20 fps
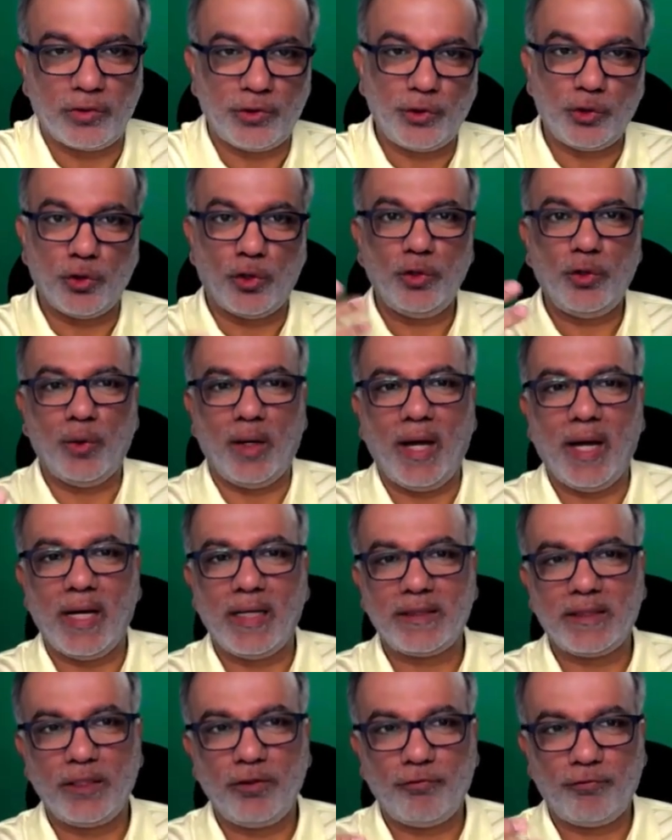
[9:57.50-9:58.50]
show your
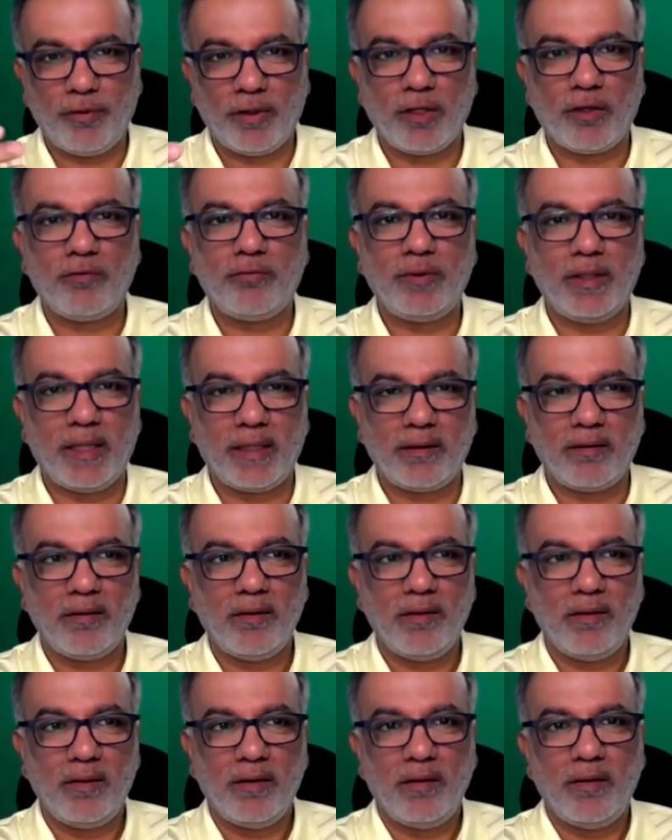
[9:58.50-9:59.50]
ads in front of that
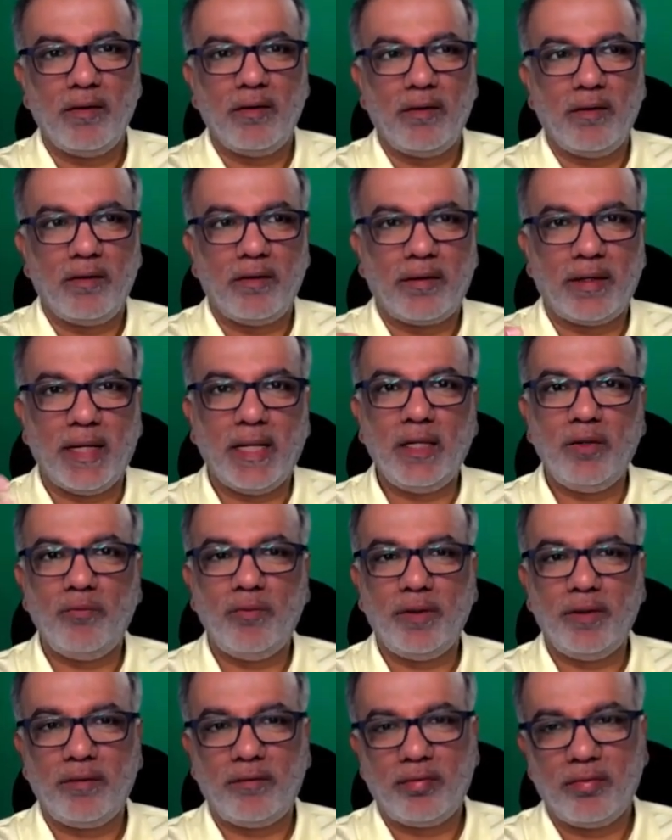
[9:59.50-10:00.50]

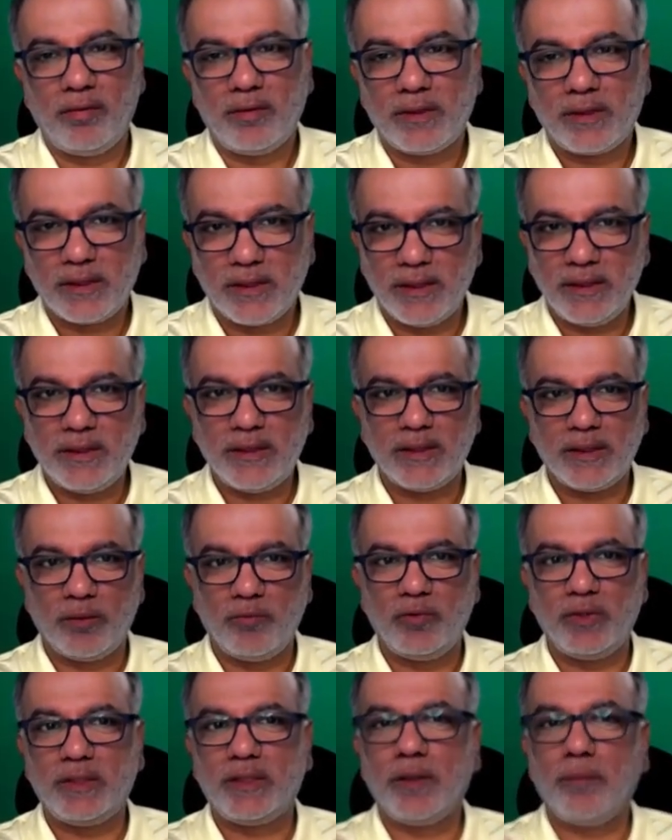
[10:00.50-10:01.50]
relevant search term
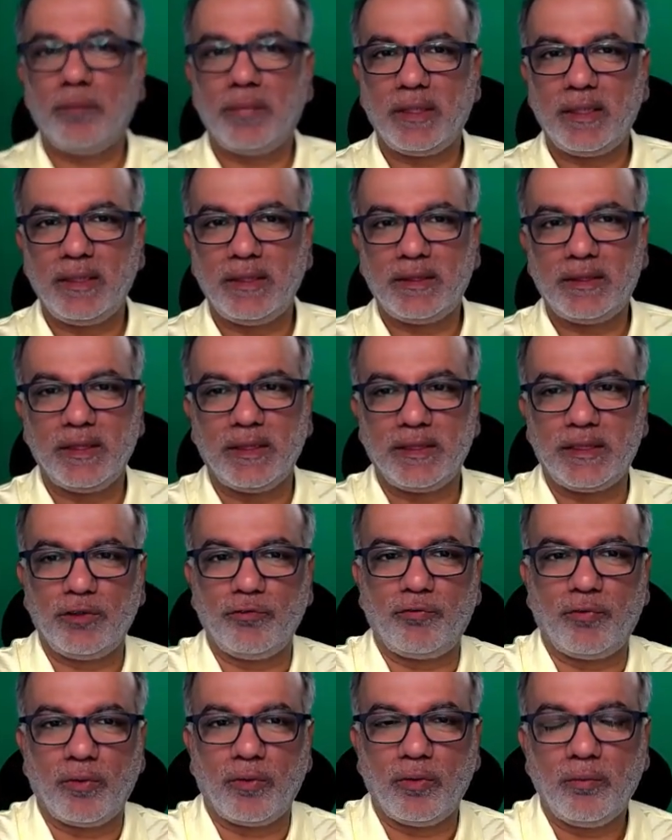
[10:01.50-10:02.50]
which somebody is searching
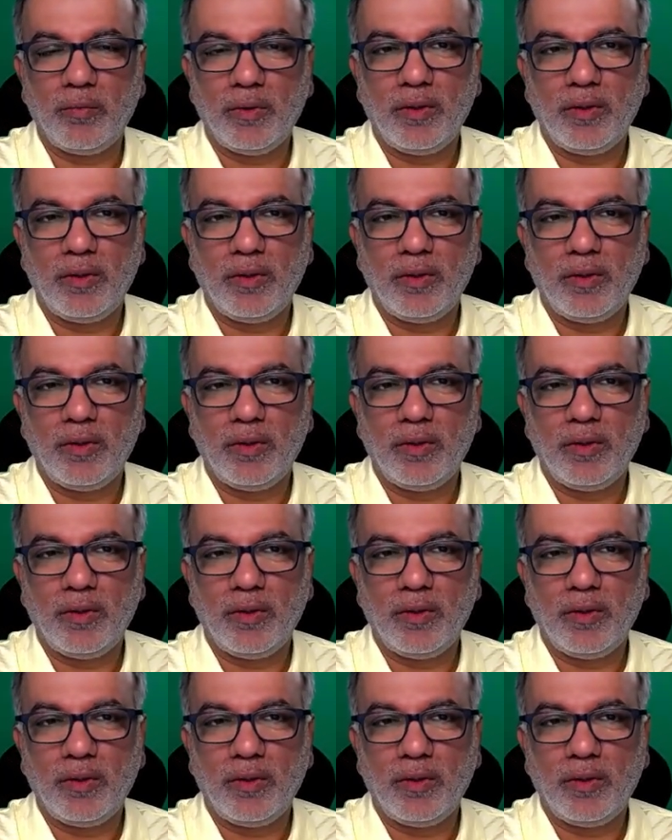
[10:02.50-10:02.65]
for.